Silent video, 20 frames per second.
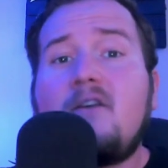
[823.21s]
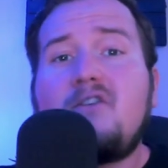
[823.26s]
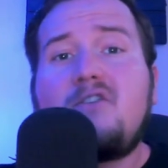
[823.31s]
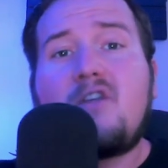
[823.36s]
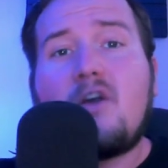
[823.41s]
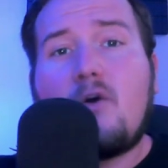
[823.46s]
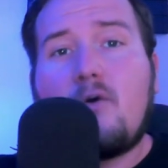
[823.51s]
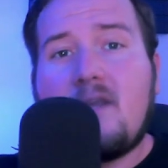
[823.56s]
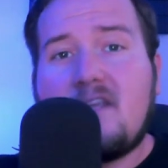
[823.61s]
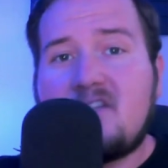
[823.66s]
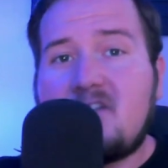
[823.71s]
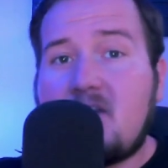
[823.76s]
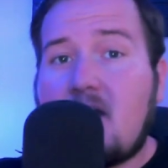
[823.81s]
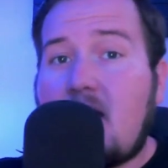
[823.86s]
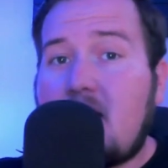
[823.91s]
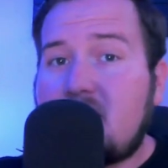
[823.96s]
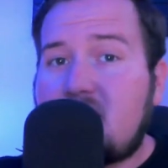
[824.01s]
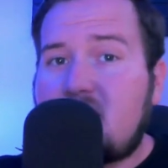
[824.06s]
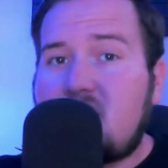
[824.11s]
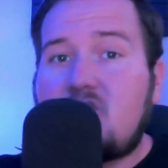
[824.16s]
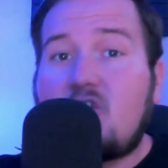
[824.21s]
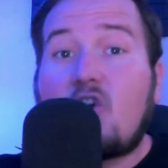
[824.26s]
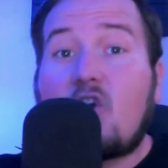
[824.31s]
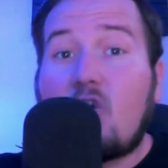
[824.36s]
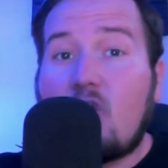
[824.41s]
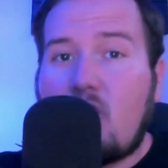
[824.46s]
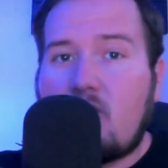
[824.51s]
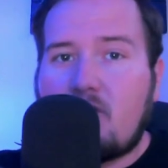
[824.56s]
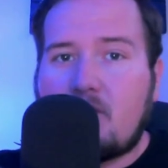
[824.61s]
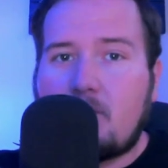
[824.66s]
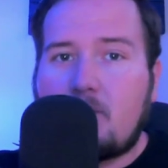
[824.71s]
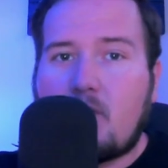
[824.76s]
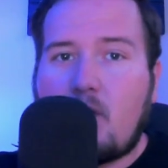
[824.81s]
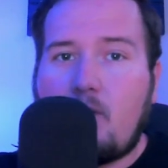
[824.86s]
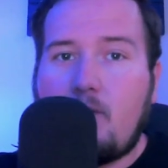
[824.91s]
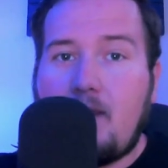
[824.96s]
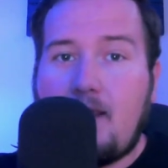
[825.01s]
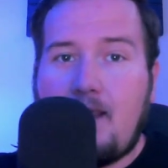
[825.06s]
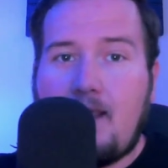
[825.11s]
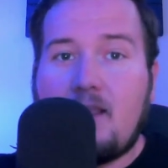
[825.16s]
So he's not turnover
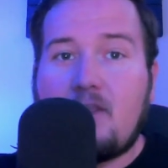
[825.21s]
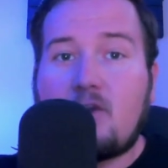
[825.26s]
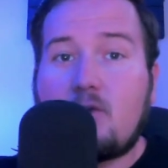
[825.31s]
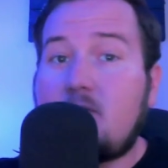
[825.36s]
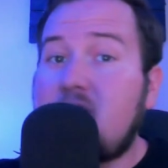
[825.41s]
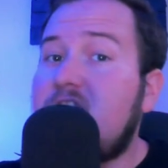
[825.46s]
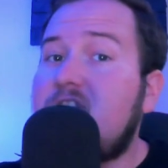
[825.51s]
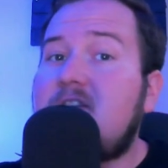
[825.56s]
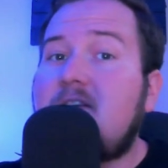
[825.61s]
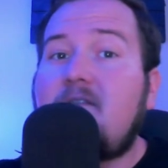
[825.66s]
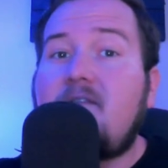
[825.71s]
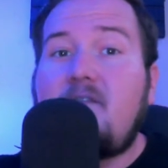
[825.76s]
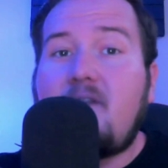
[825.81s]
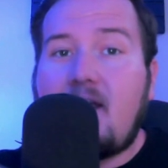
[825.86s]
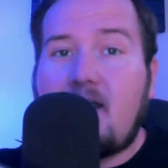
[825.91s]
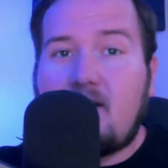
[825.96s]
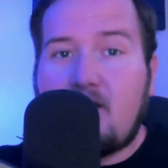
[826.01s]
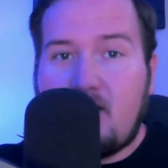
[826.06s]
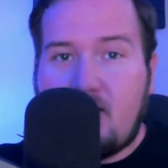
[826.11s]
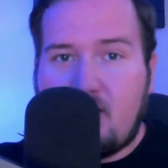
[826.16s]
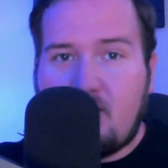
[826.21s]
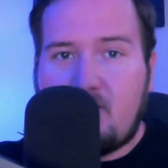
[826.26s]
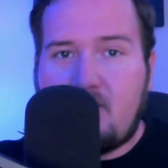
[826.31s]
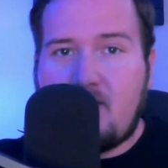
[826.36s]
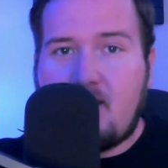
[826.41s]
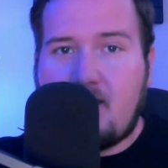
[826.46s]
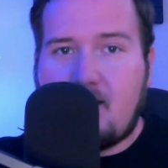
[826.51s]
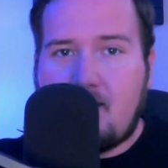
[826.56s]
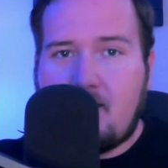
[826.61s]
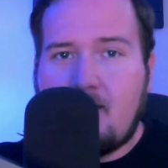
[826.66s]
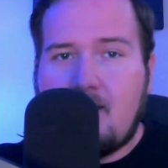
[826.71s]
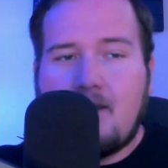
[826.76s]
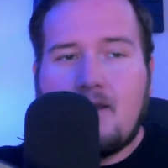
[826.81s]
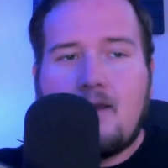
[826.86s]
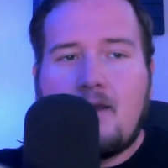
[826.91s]
prone either, which is a very good thing.